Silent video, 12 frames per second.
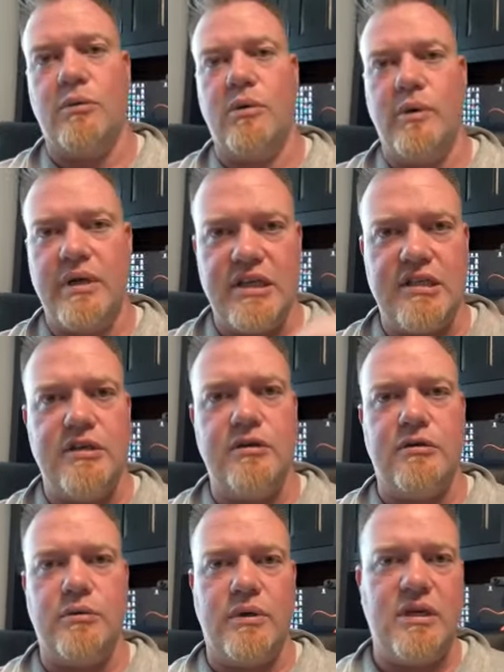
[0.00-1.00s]
What do I need to
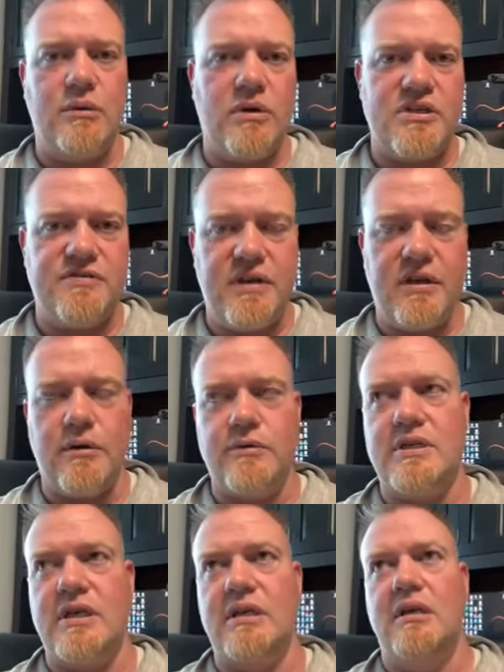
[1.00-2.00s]
do? Do I need to watch
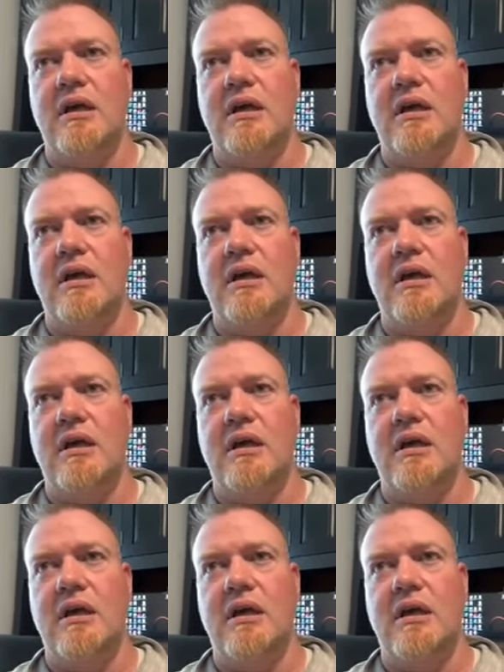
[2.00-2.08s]
videos?